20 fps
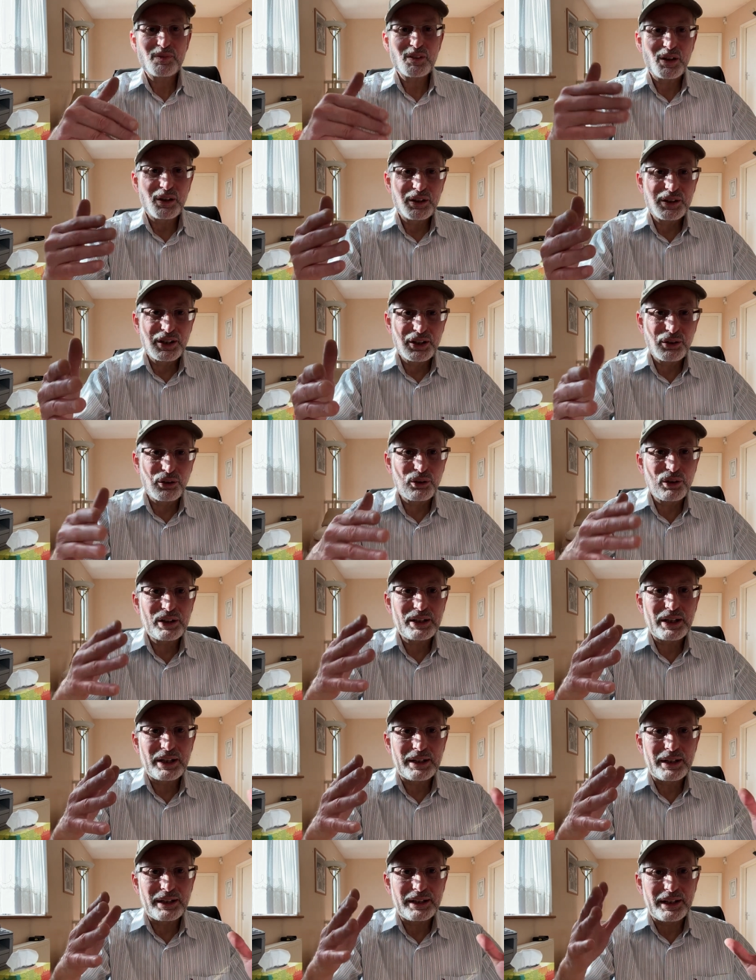You know,
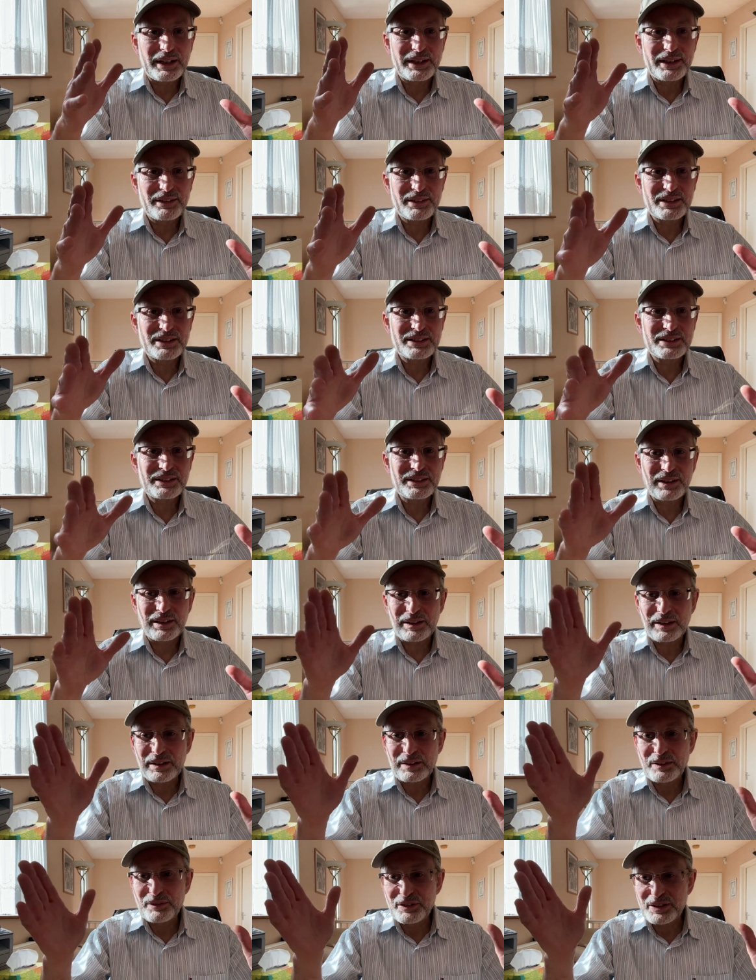it is,
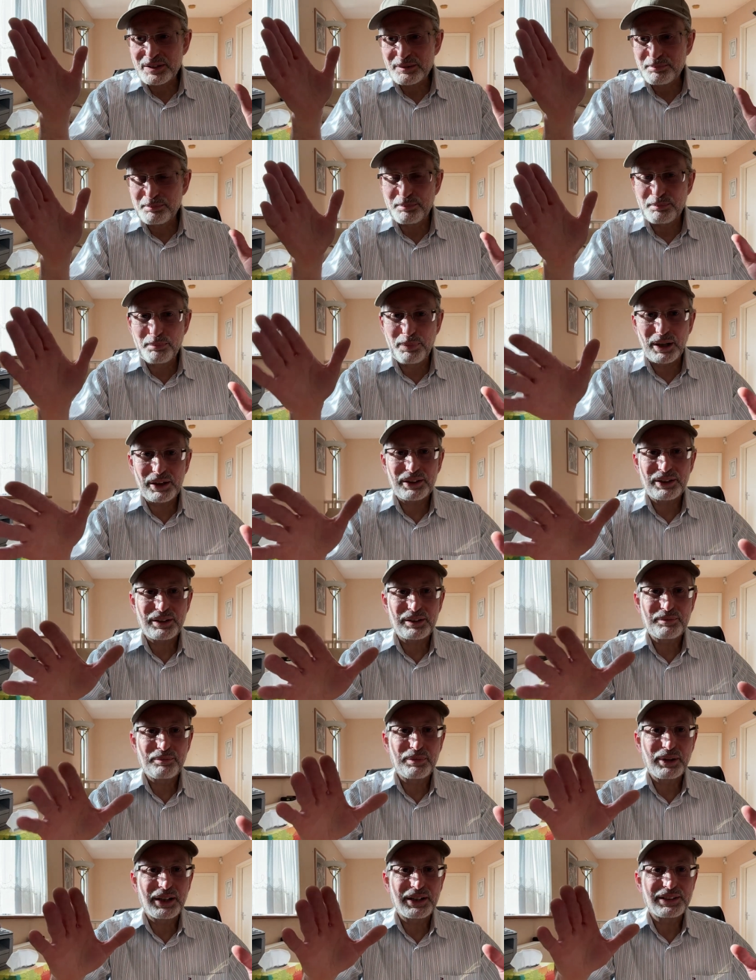there is
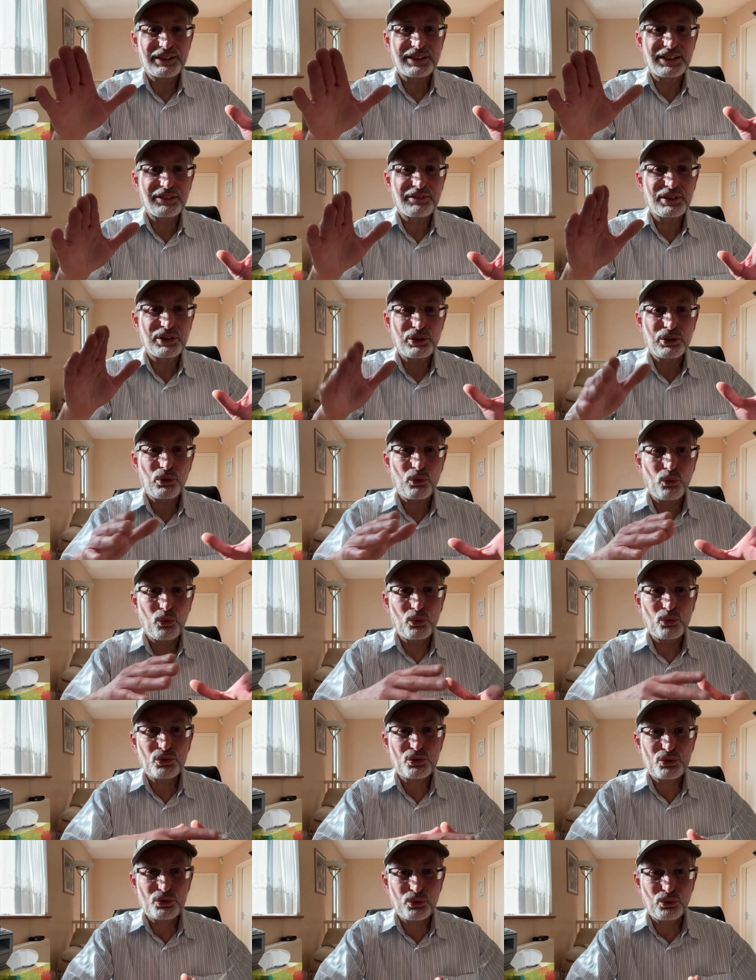Balkan blends, there is
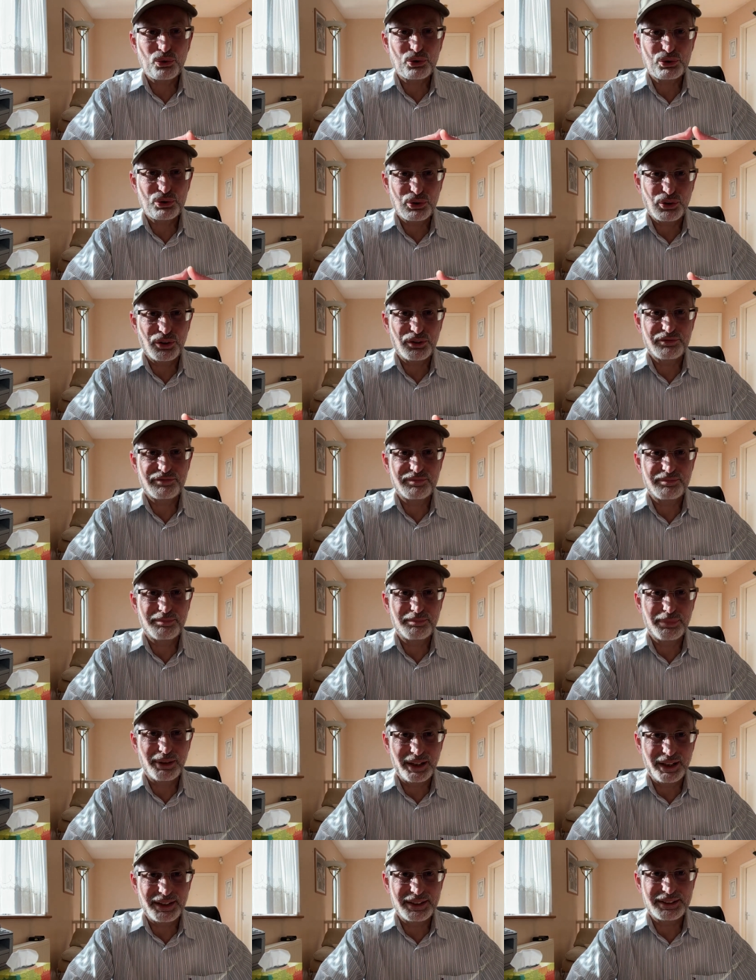all sorts of
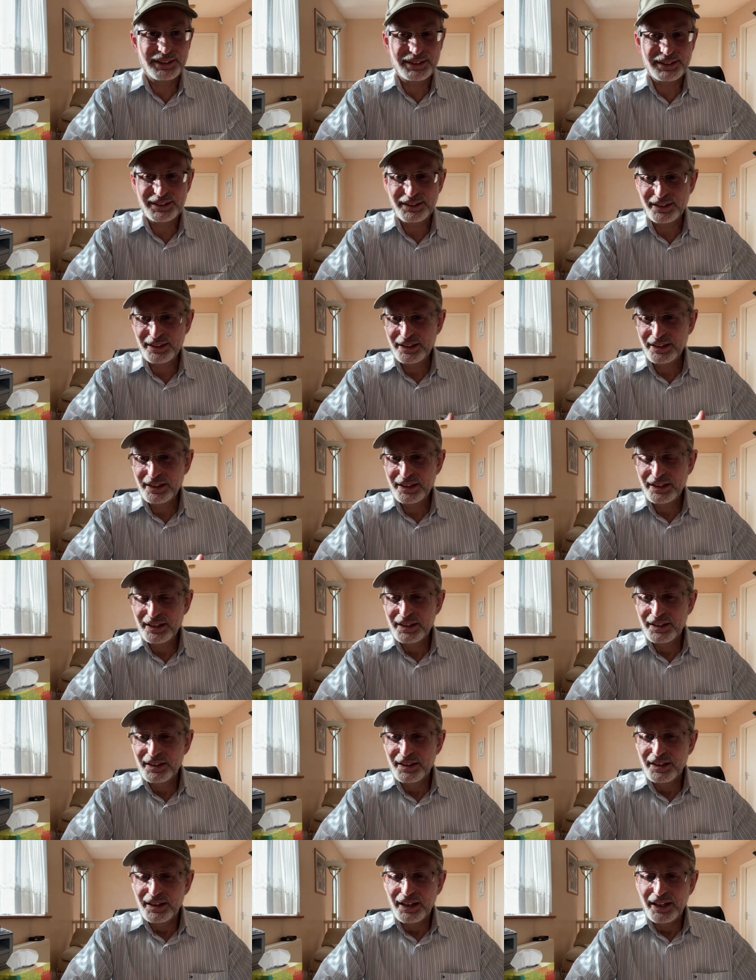blends,
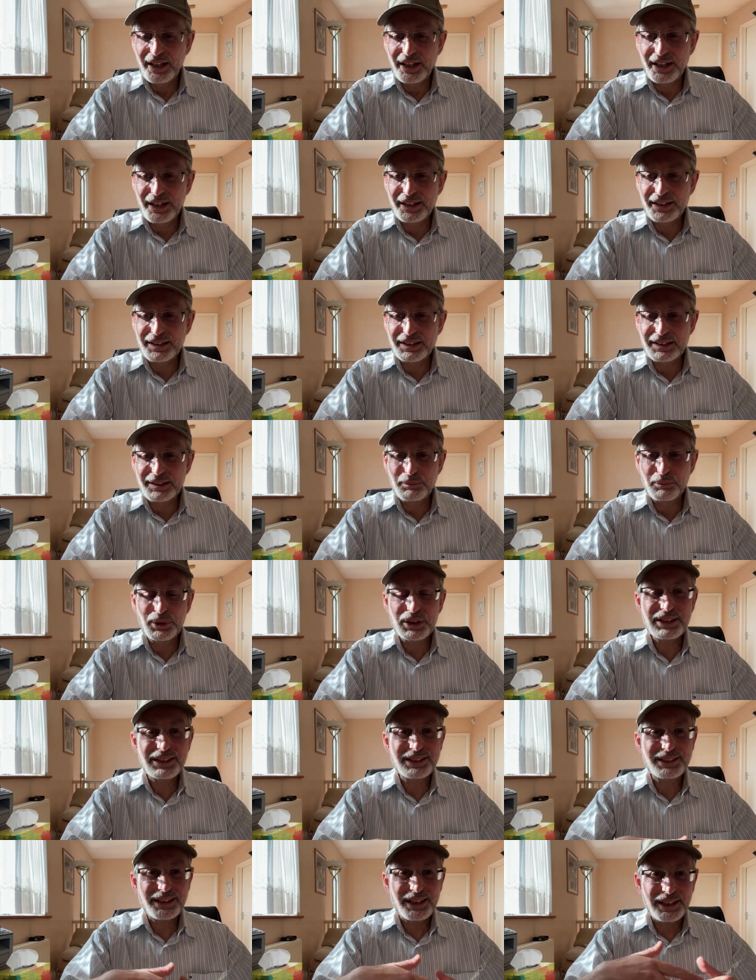and with
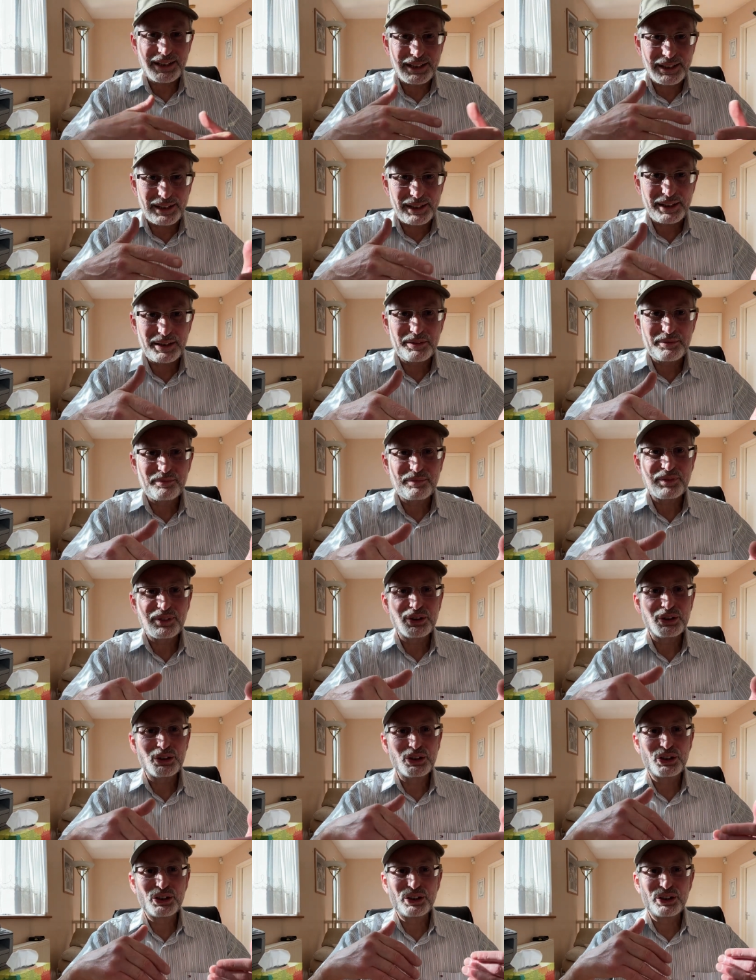time
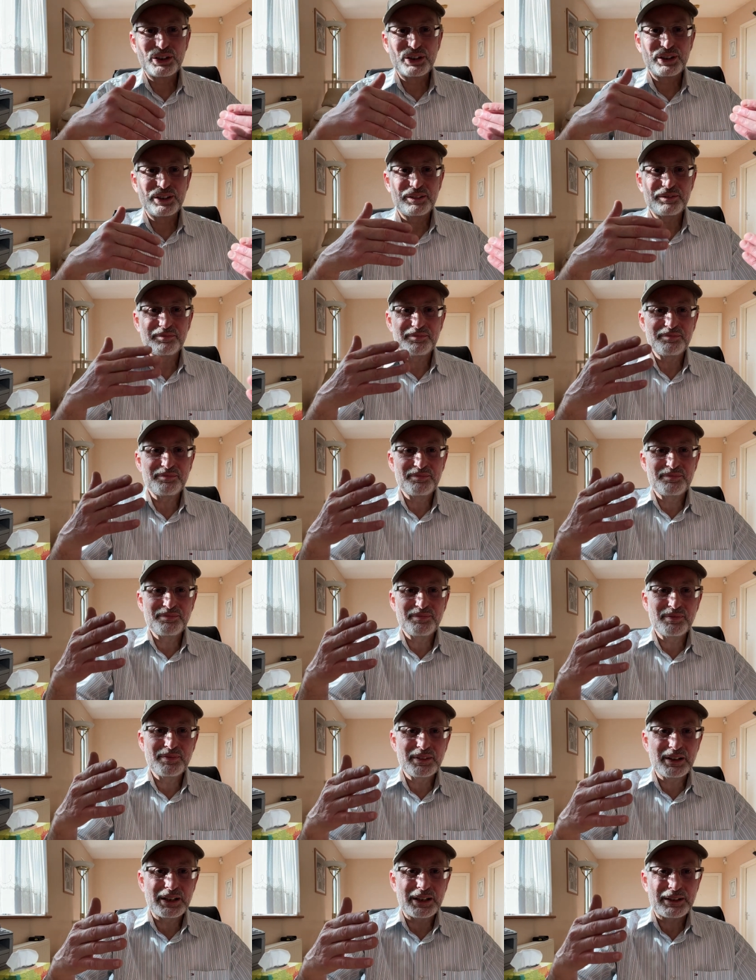you're gonna
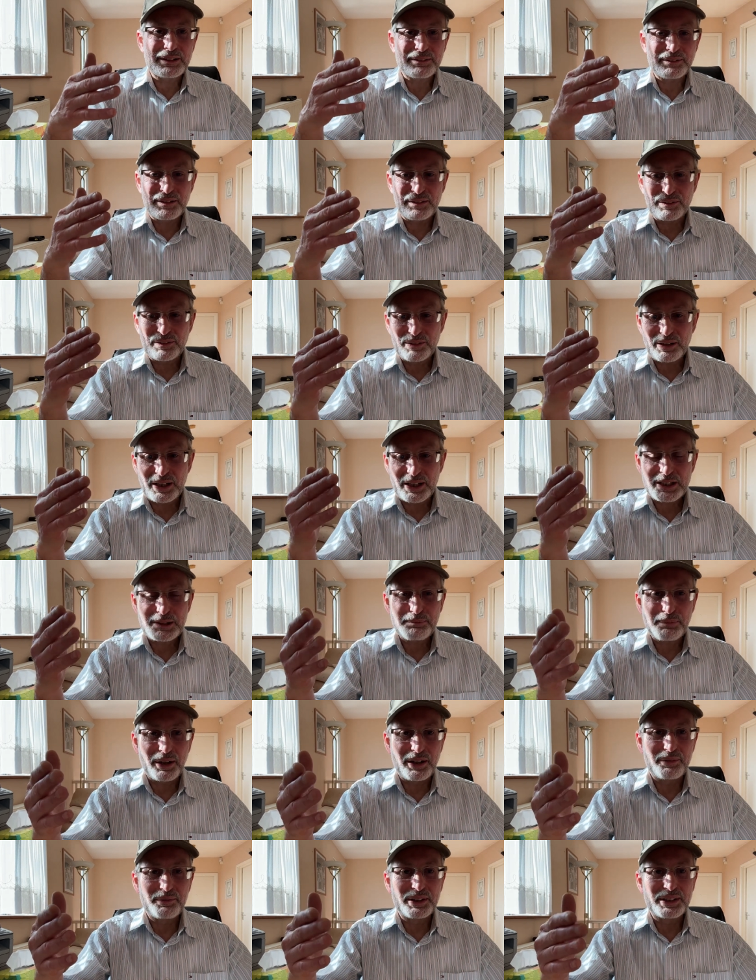uh,
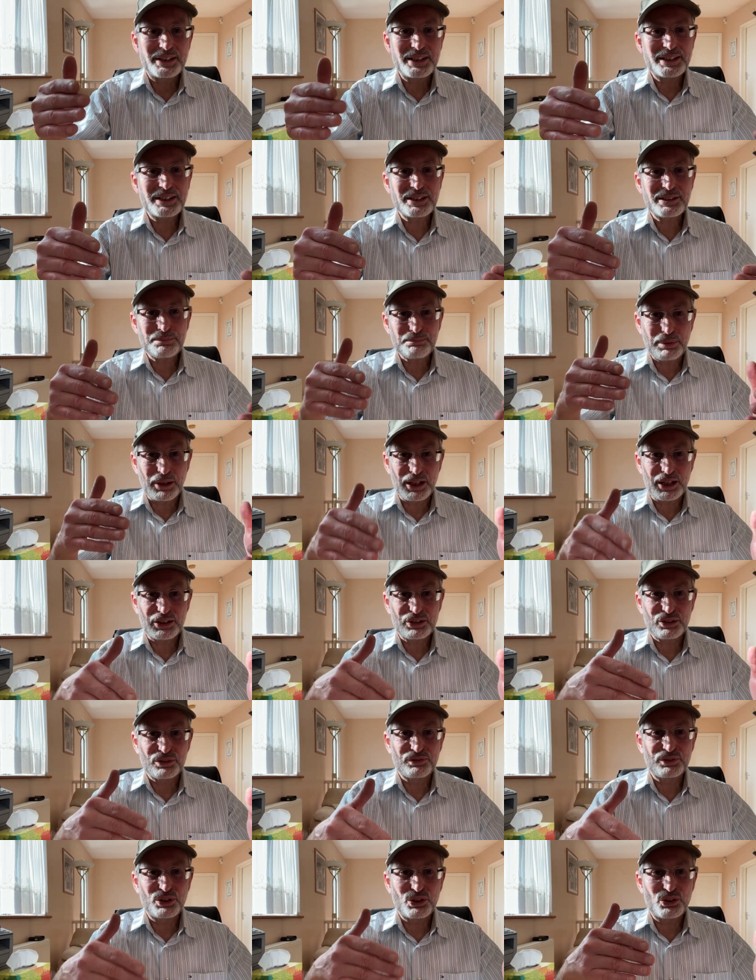experiment. This is part
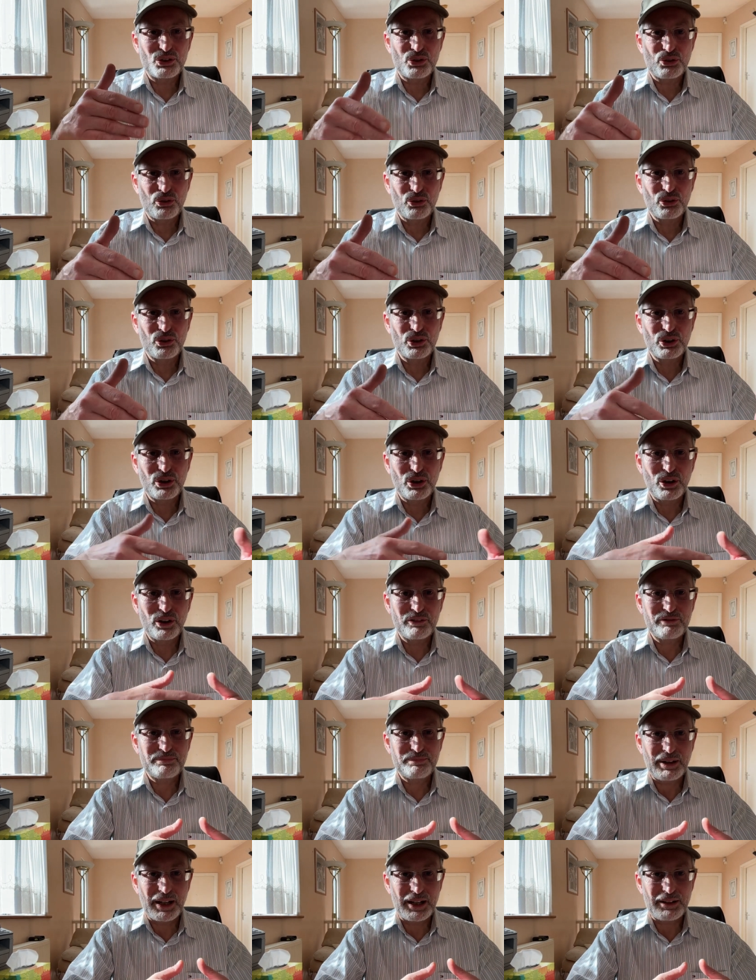of the joy
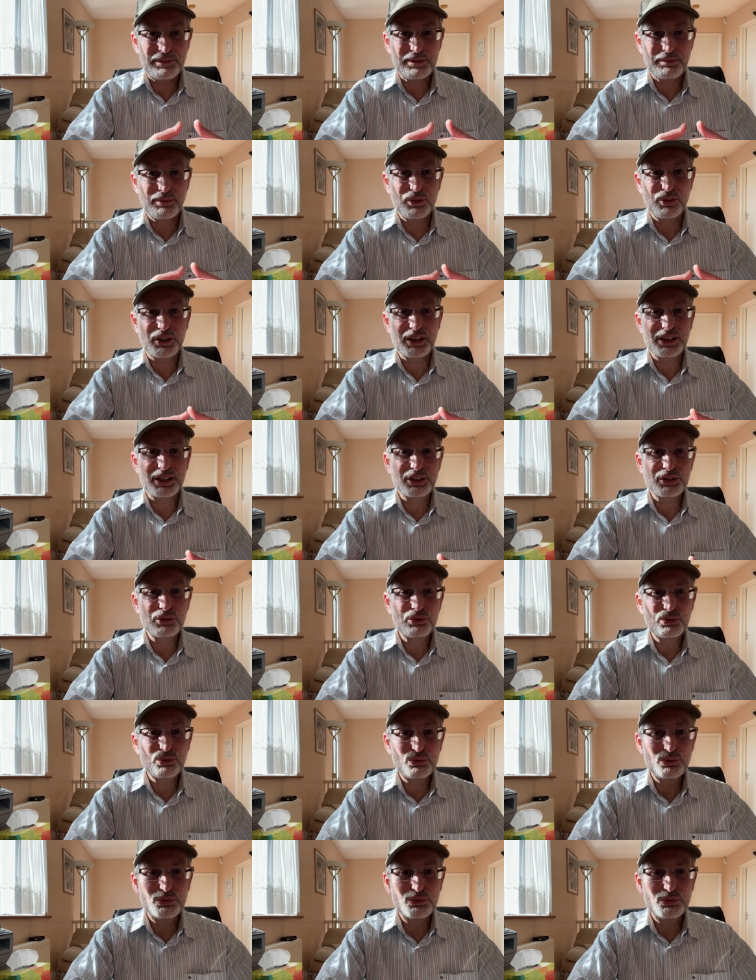of pipe smoking, to